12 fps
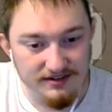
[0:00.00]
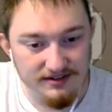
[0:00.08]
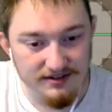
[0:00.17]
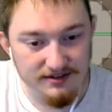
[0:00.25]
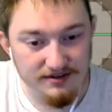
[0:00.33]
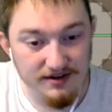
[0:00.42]

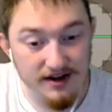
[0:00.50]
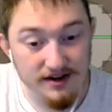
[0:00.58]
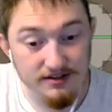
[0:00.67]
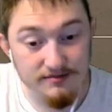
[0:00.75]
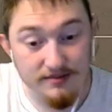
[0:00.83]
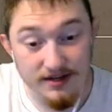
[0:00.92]

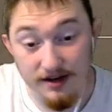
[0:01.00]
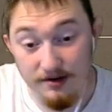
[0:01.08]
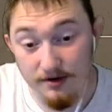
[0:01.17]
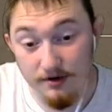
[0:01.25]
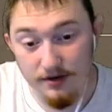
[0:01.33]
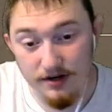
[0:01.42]
Alright, yeah,
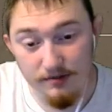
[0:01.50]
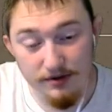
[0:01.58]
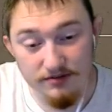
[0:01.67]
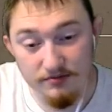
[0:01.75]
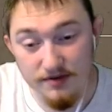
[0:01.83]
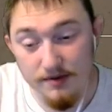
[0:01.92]
no, we're going to play
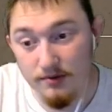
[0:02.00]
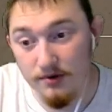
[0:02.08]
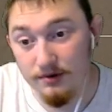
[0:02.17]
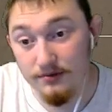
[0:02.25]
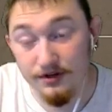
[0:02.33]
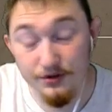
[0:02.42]
some Creeper
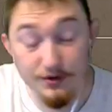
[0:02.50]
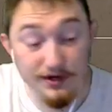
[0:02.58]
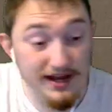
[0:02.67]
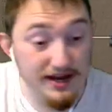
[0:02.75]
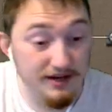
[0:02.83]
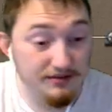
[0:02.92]
World, we're going to
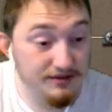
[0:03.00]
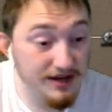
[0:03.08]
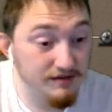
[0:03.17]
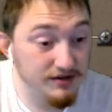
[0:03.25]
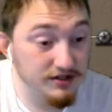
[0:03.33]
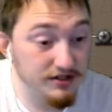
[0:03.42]
relax, we're going to
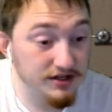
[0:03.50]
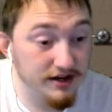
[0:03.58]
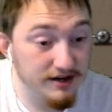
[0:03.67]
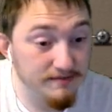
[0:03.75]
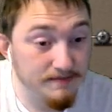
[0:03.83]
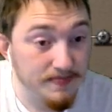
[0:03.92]
have a good
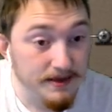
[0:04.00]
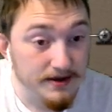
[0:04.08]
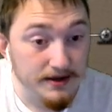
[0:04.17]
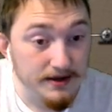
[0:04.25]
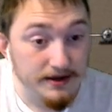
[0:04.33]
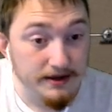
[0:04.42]
time.
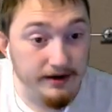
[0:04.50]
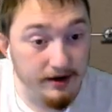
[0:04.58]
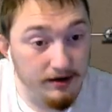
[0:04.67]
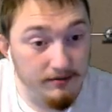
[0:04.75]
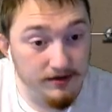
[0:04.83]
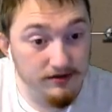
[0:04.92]

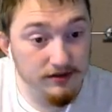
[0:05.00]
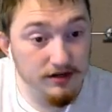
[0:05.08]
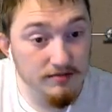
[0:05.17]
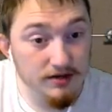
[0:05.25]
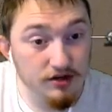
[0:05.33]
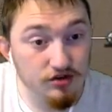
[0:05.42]
This is going
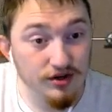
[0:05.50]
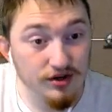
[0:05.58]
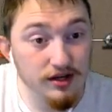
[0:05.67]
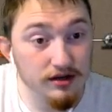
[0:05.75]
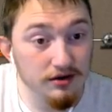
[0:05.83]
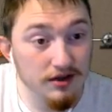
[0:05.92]
to be a
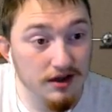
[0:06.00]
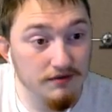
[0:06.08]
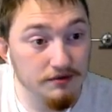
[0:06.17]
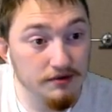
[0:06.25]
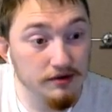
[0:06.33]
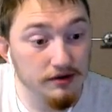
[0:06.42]
trickier
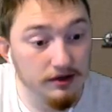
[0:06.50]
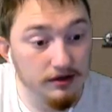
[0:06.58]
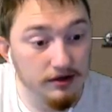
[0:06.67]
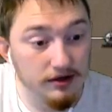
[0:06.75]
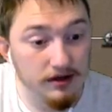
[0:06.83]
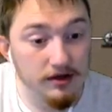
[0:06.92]
level,
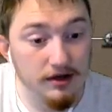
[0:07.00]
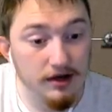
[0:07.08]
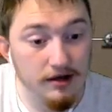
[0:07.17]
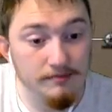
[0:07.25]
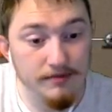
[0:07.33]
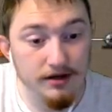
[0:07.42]

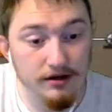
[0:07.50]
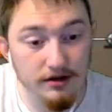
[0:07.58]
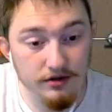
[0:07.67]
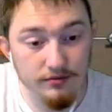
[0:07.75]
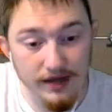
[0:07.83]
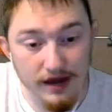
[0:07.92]

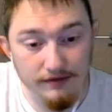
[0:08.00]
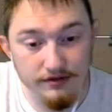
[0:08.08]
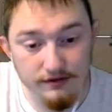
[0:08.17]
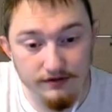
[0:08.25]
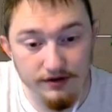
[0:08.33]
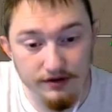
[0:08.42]
because we have to
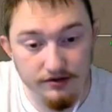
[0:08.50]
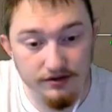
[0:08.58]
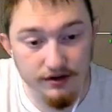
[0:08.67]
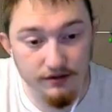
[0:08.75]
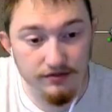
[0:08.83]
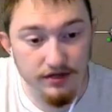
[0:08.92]
defend
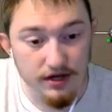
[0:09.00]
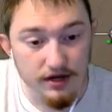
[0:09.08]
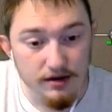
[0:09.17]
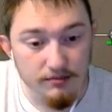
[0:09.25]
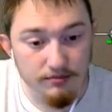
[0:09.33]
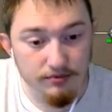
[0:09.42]
ourselves
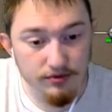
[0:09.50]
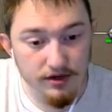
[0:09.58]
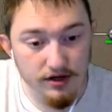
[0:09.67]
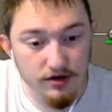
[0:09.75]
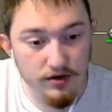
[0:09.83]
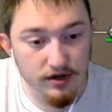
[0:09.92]
pretty
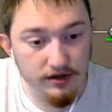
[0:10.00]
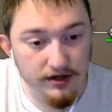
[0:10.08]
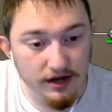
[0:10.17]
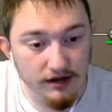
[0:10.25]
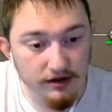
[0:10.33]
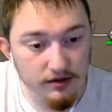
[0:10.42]
quickly.
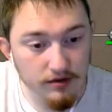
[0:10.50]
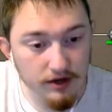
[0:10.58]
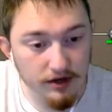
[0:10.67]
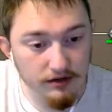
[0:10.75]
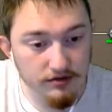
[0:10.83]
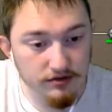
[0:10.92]
I'm going to go
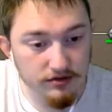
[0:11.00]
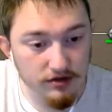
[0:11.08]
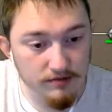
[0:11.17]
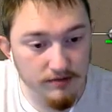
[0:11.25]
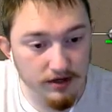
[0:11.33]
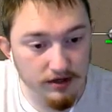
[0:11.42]
ahead and
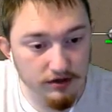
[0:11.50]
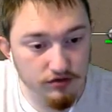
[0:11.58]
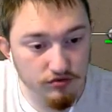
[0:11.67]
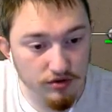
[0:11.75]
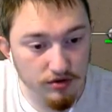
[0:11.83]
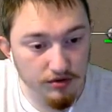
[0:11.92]
start making a
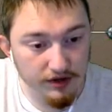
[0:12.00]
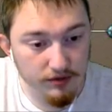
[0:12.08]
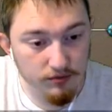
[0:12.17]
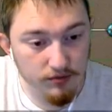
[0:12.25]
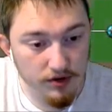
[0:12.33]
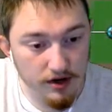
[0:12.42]
drone, like,
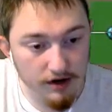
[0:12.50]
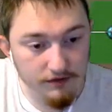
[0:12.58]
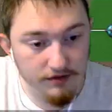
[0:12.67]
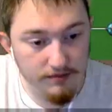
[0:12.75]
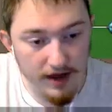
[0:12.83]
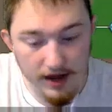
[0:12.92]
right off
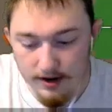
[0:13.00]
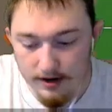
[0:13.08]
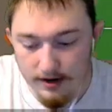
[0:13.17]
the bat.